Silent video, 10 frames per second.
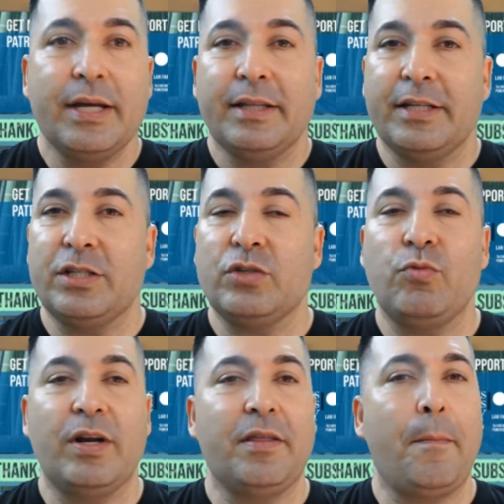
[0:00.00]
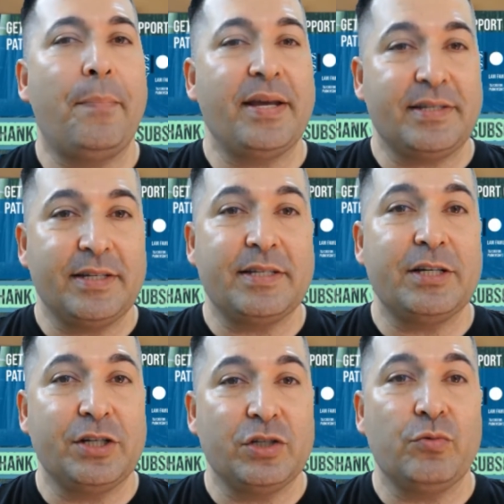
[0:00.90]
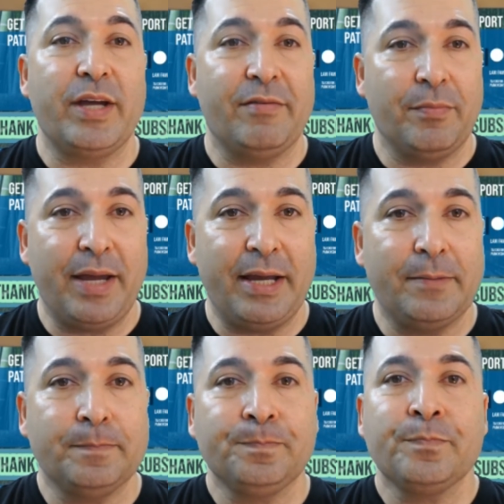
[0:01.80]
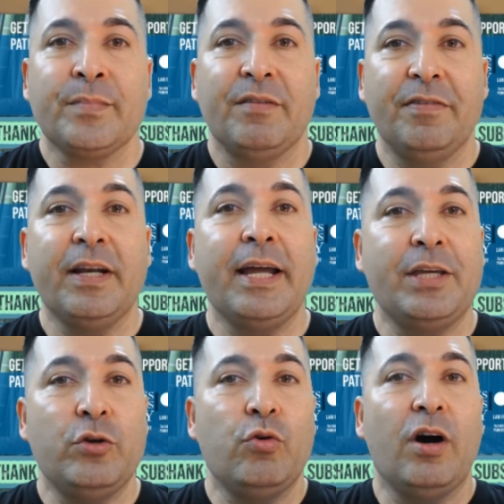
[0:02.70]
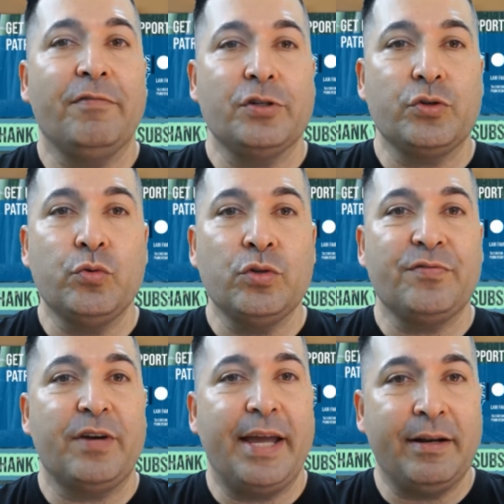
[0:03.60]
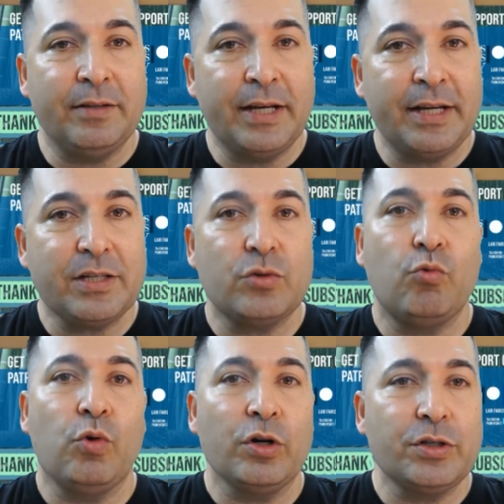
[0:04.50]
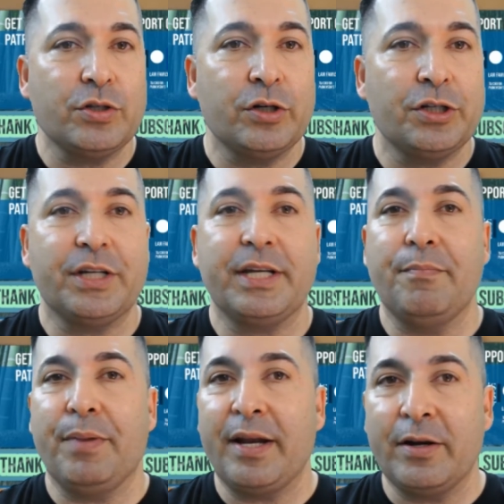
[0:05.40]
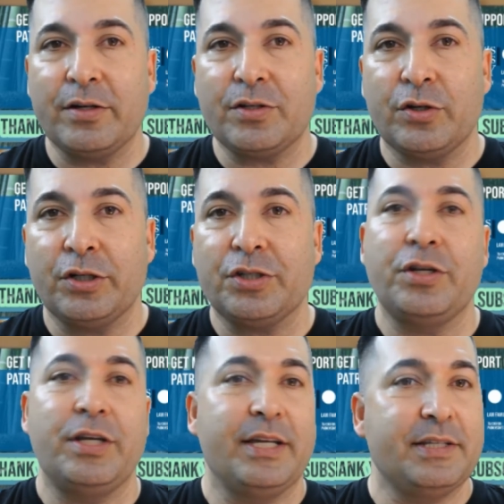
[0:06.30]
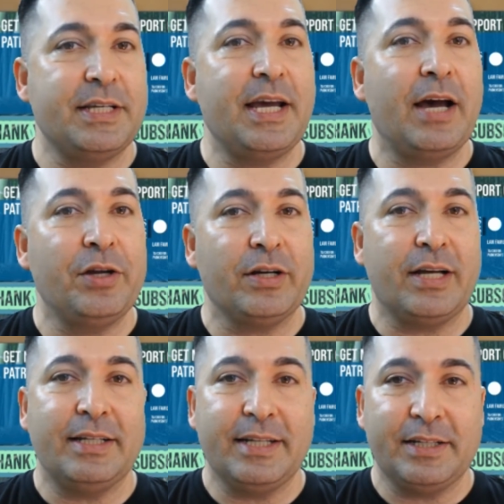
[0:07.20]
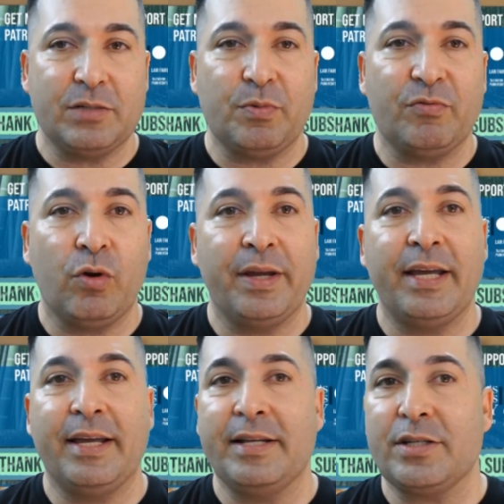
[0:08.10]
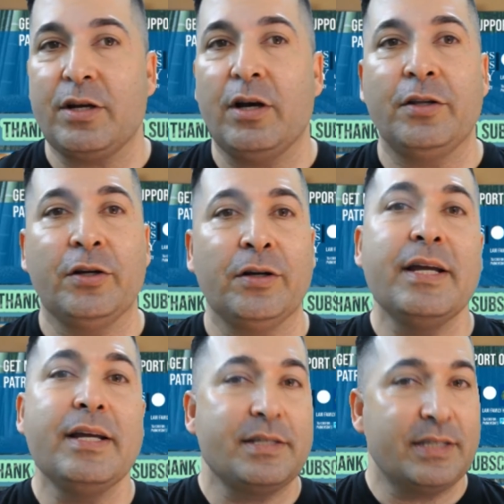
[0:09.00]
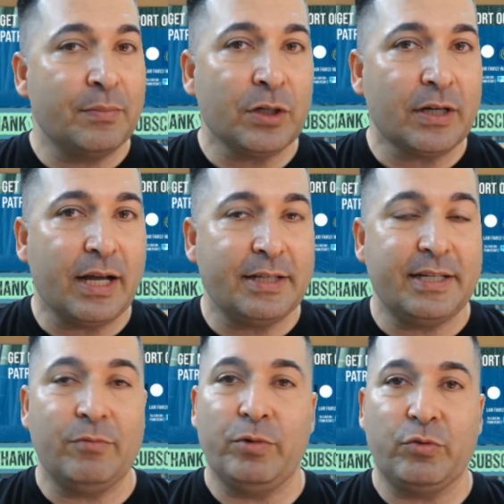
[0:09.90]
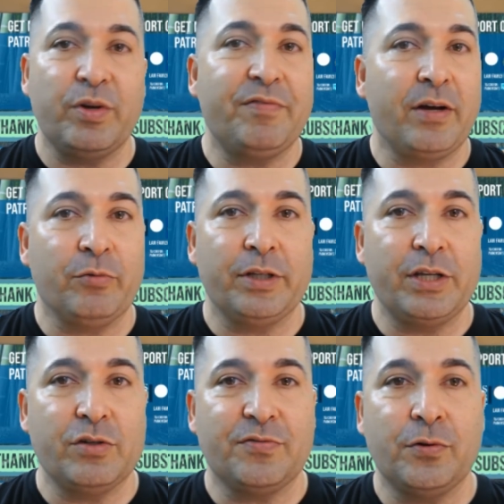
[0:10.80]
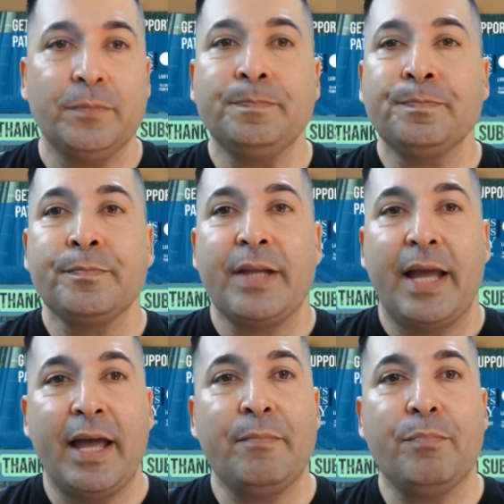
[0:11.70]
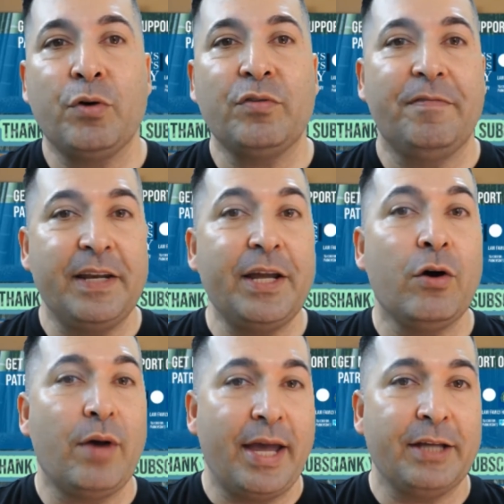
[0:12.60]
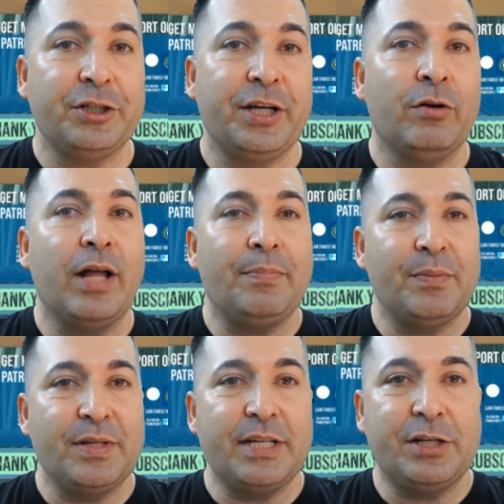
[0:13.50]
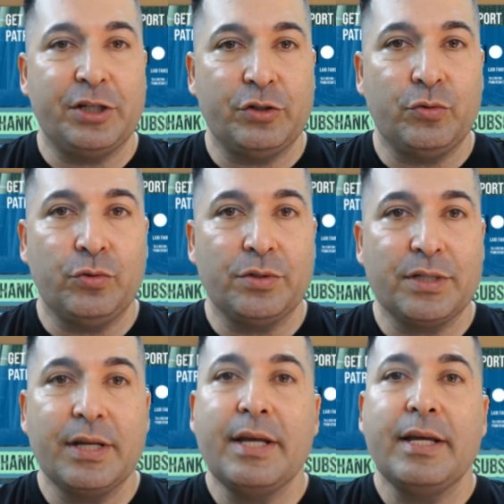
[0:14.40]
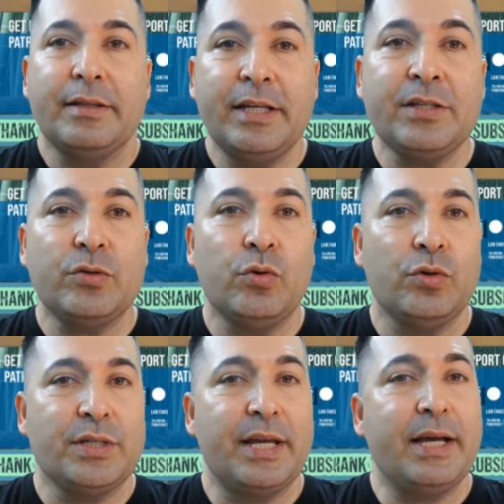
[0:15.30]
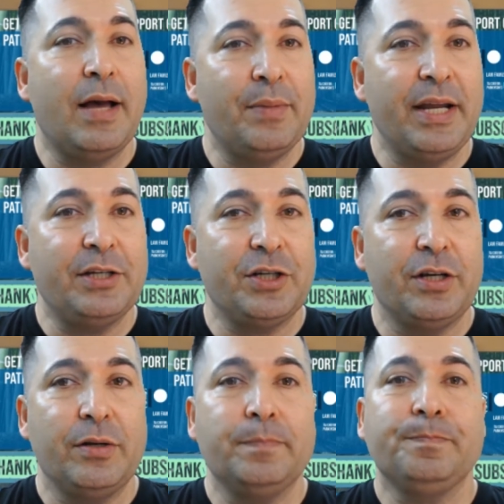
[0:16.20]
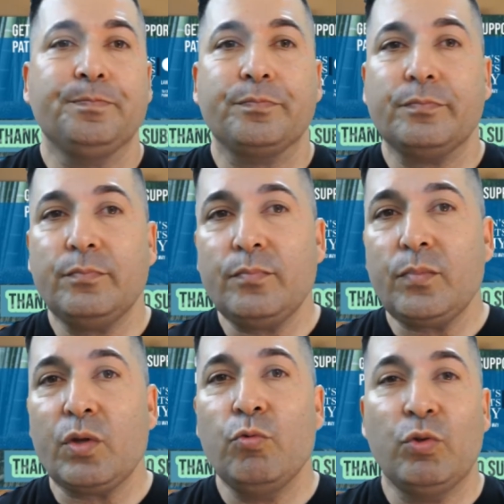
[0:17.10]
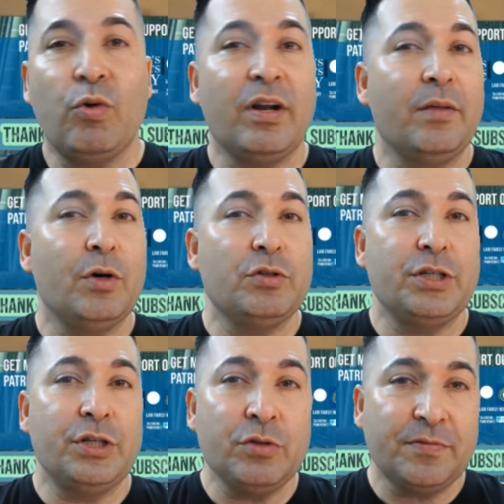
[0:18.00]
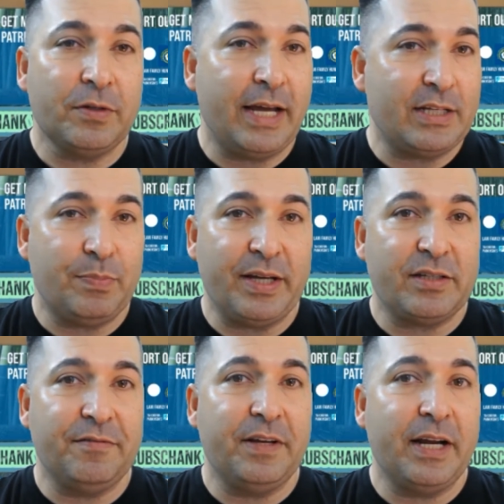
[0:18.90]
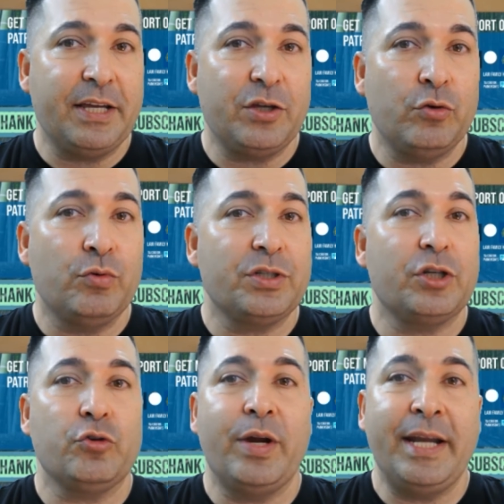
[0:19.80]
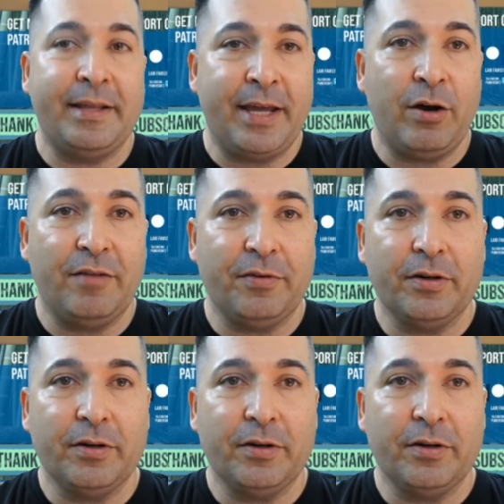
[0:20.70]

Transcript: This is one of the best decisions we ever made. vidIQ offers tools for analytics, word search, competitor search, so you can see how your content is performing against other similar content, which we found really useful, and both video and channel optimization tools. These tools, in combination with one of the most useful aspects of vidIQ, was the training they offer.